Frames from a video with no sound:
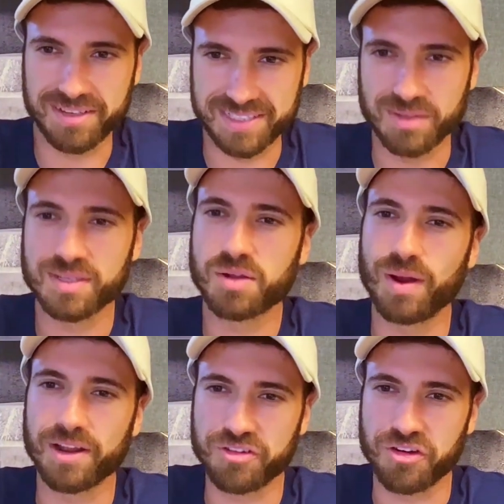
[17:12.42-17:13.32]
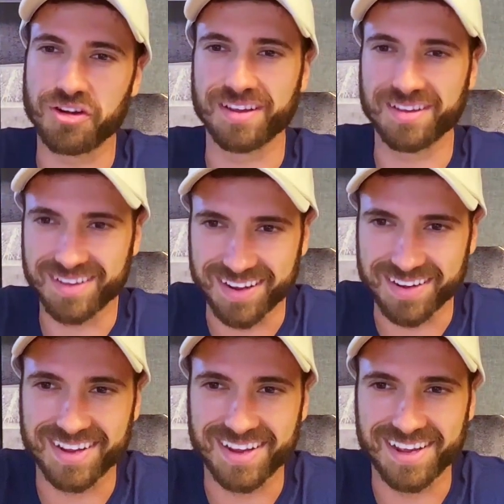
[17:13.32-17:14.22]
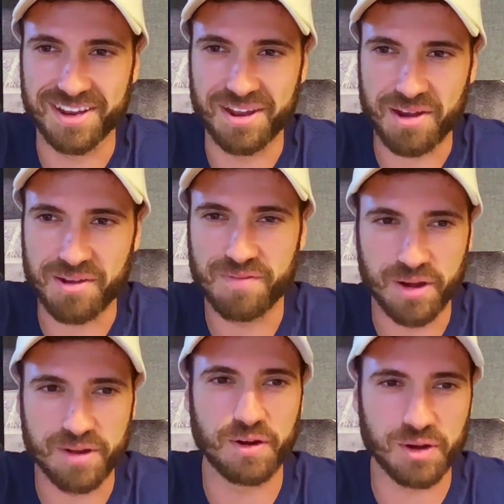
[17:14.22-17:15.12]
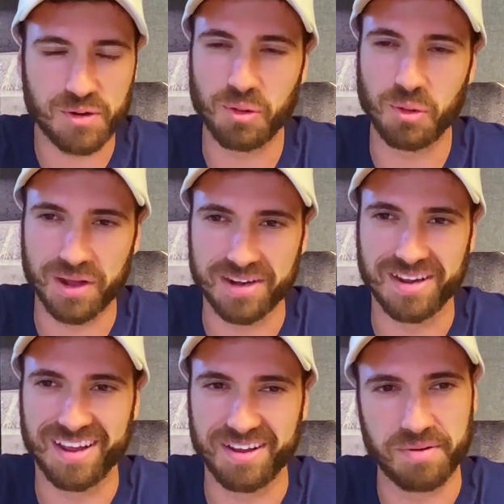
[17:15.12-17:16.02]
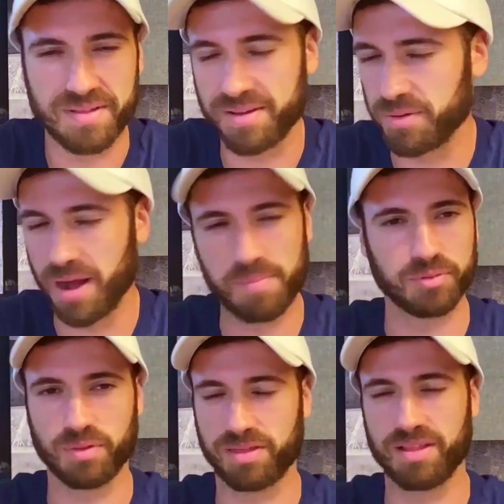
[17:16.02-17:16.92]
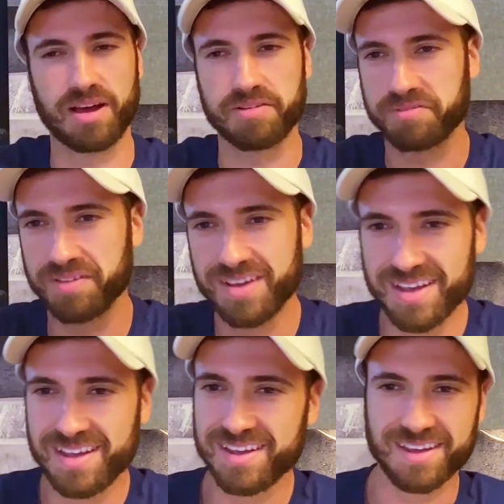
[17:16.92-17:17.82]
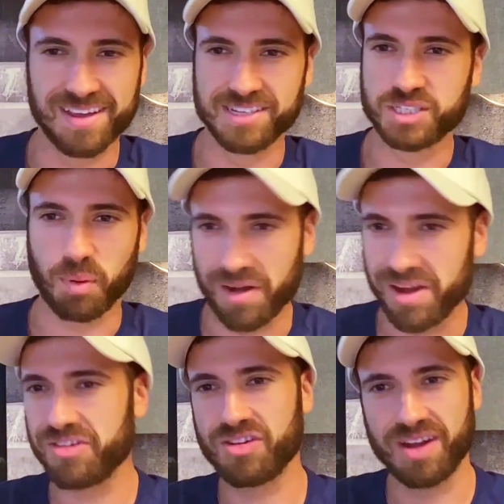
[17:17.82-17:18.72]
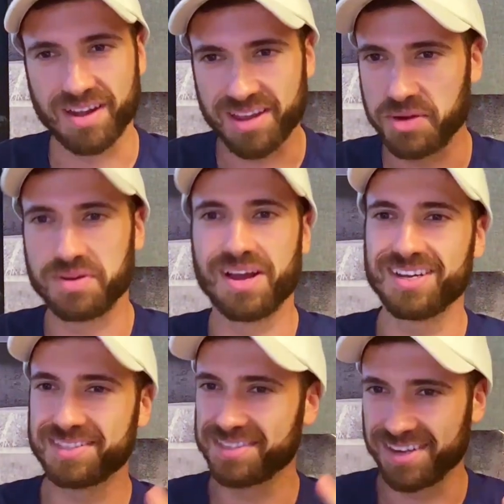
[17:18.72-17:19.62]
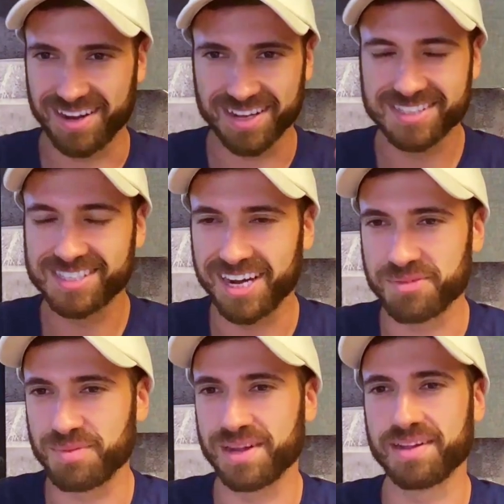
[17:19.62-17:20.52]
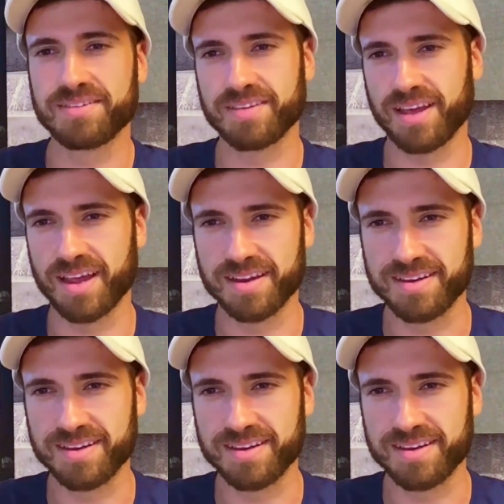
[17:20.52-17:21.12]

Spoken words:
like quite a journey, and a very, very cool one. Coupled with a lot of inspiration and curiosity and excitement and